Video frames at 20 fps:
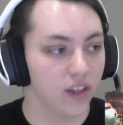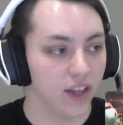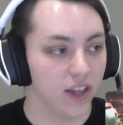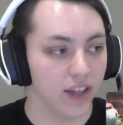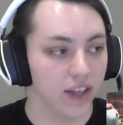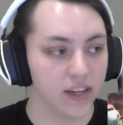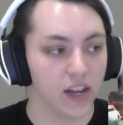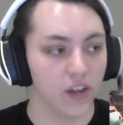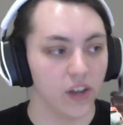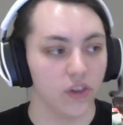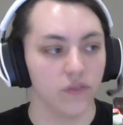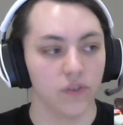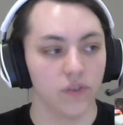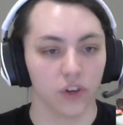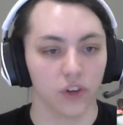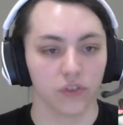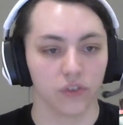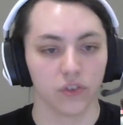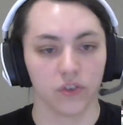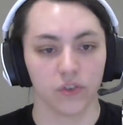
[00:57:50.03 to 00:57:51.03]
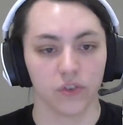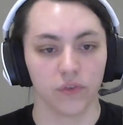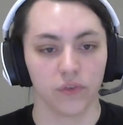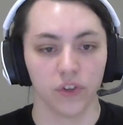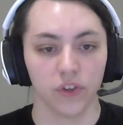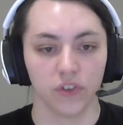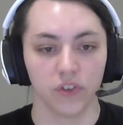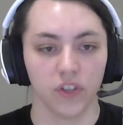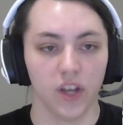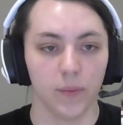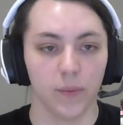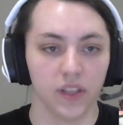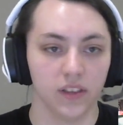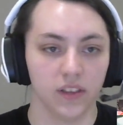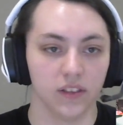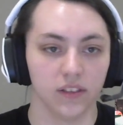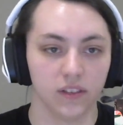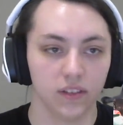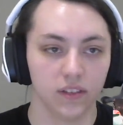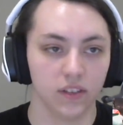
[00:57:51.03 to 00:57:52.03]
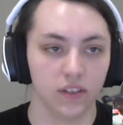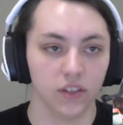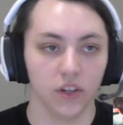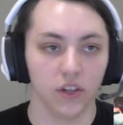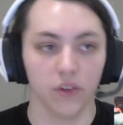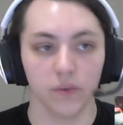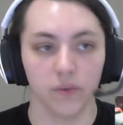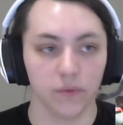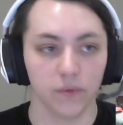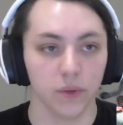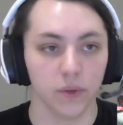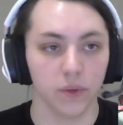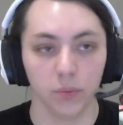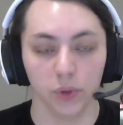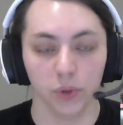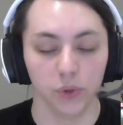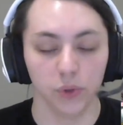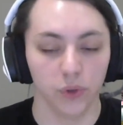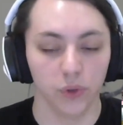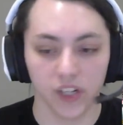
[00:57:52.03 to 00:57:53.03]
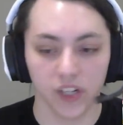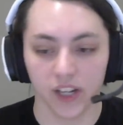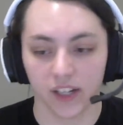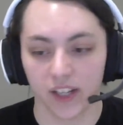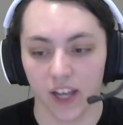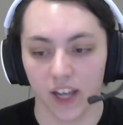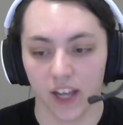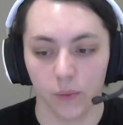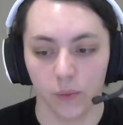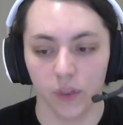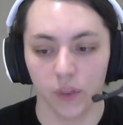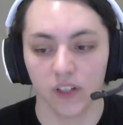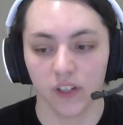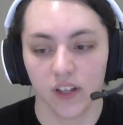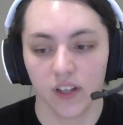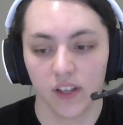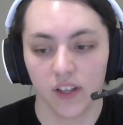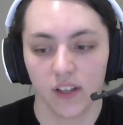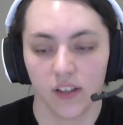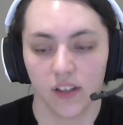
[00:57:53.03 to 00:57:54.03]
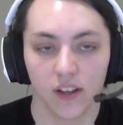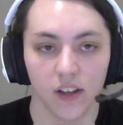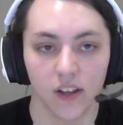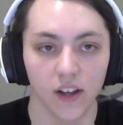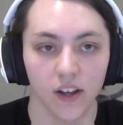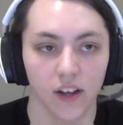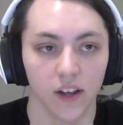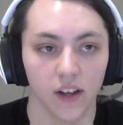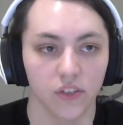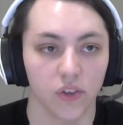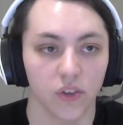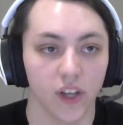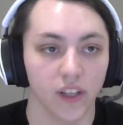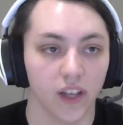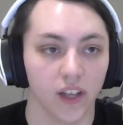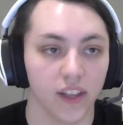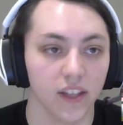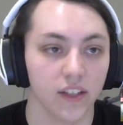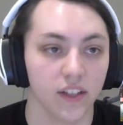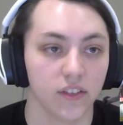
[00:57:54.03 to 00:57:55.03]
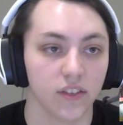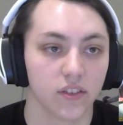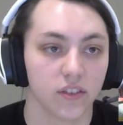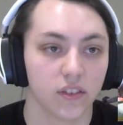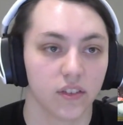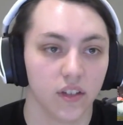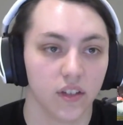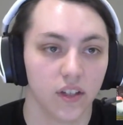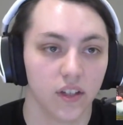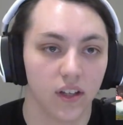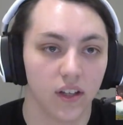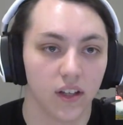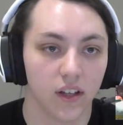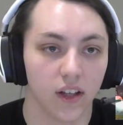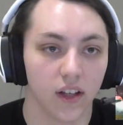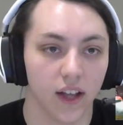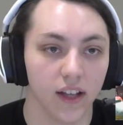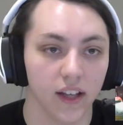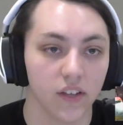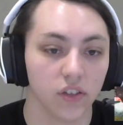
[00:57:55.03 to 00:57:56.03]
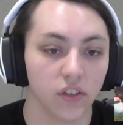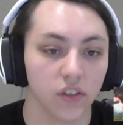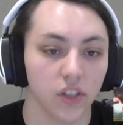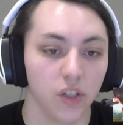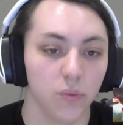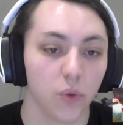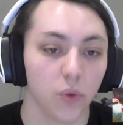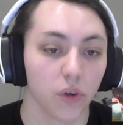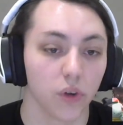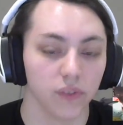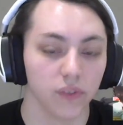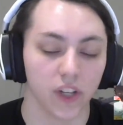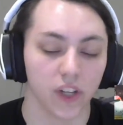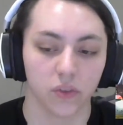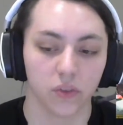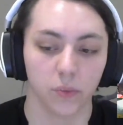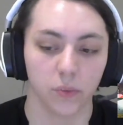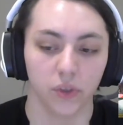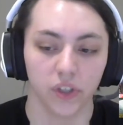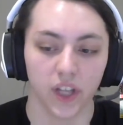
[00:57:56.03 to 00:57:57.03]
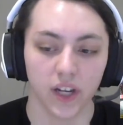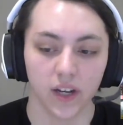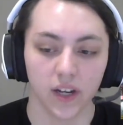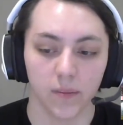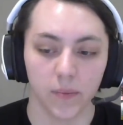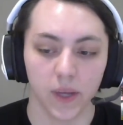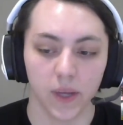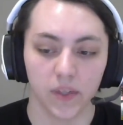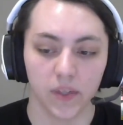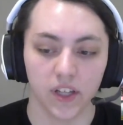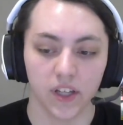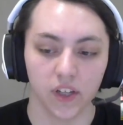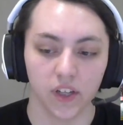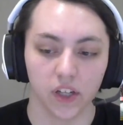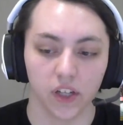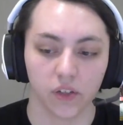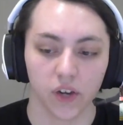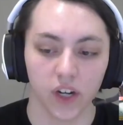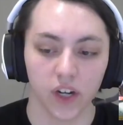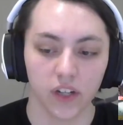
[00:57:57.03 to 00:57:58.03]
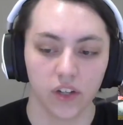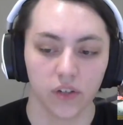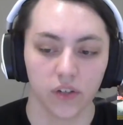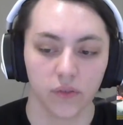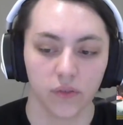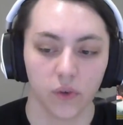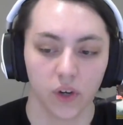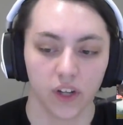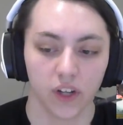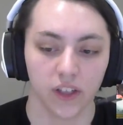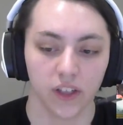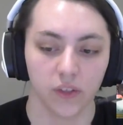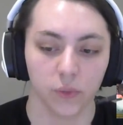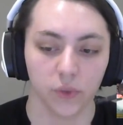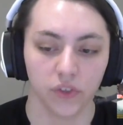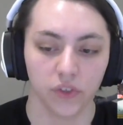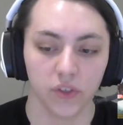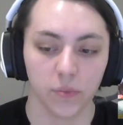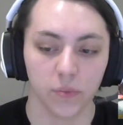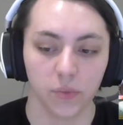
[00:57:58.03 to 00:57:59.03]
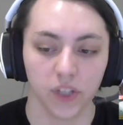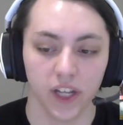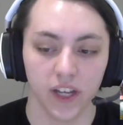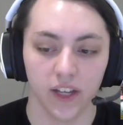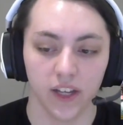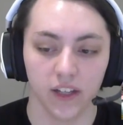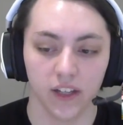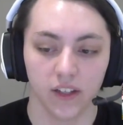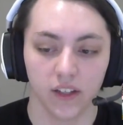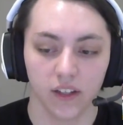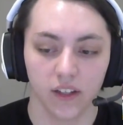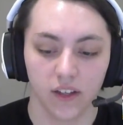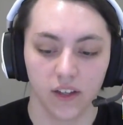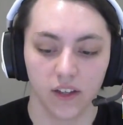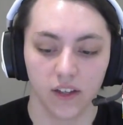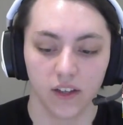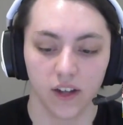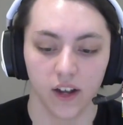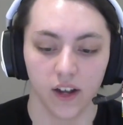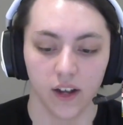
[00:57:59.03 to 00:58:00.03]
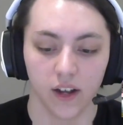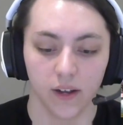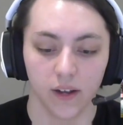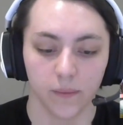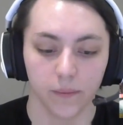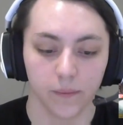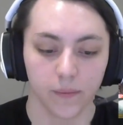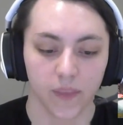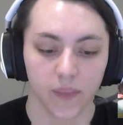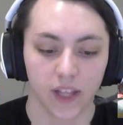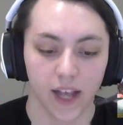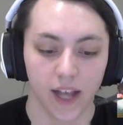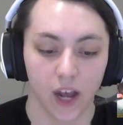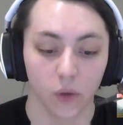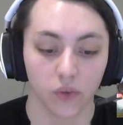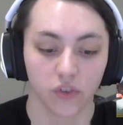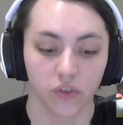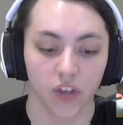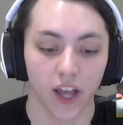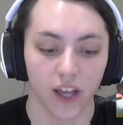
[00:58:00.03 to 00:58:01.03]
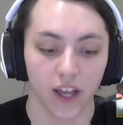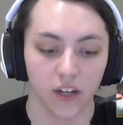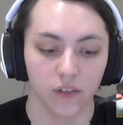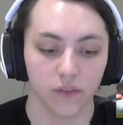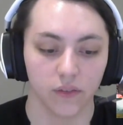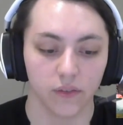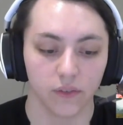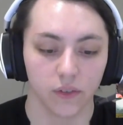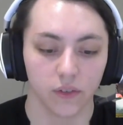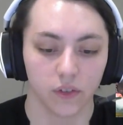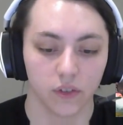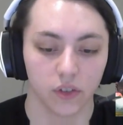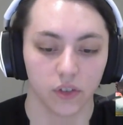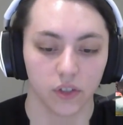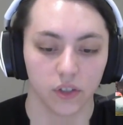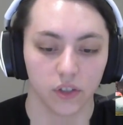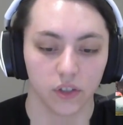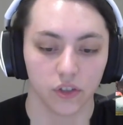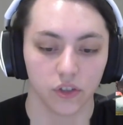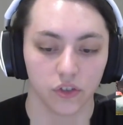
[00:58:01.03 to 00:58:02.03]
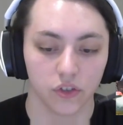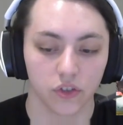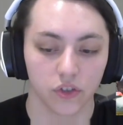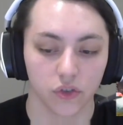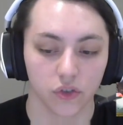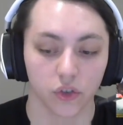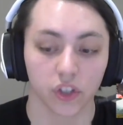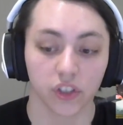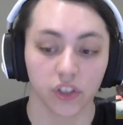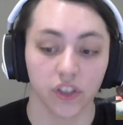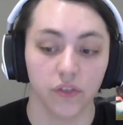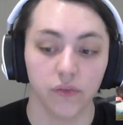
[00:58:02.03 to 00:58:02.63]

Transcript: and now you have Narset's Reversal up, and the blue-green deck can't win. So I think it's a little more flexible than I'm maybe giving it credit here for. I think we'll see play outside of strictly